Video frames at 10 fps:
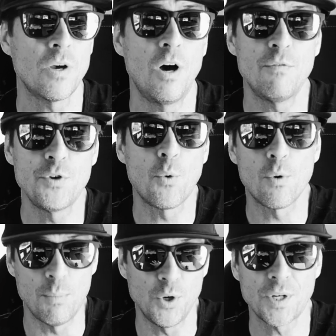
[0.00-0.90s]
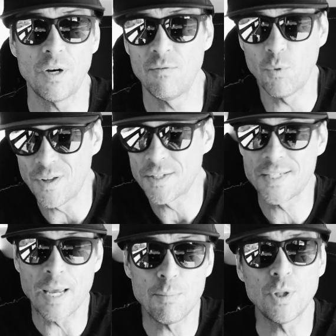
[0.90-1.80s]
of your book, of a
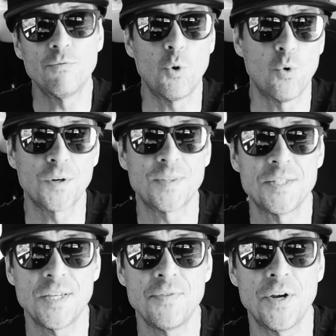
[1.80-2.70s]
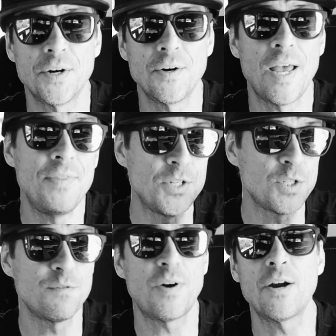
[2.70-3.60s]
sample of the work that's in there, and then
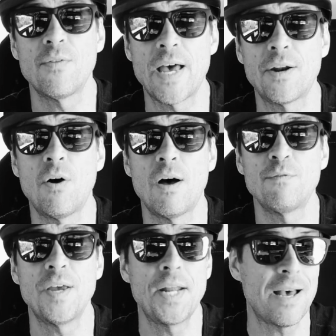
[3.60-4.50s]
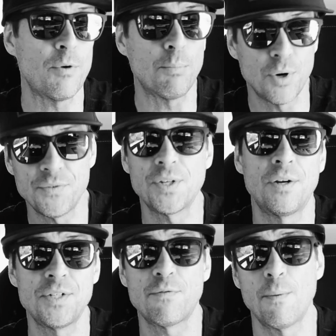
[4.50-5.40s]
just fire that off and have it printed
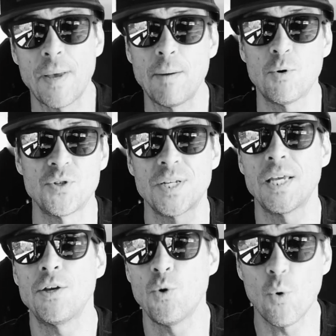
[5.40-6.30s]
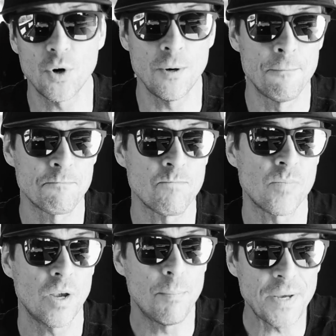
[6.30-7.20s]
on different papers to get your
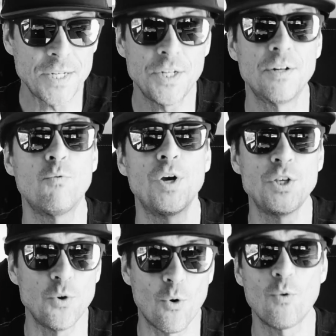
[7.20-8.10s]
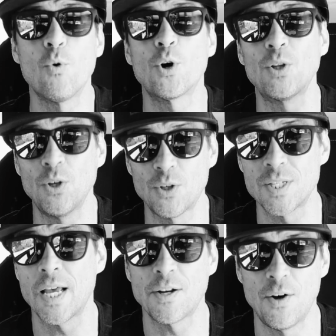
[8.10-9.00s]
opinion of what your work looks
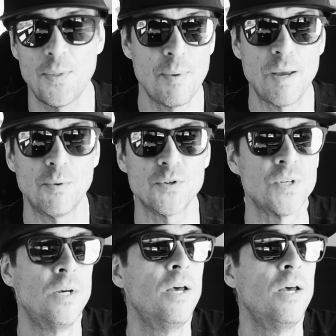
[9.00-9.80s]
like on the papers.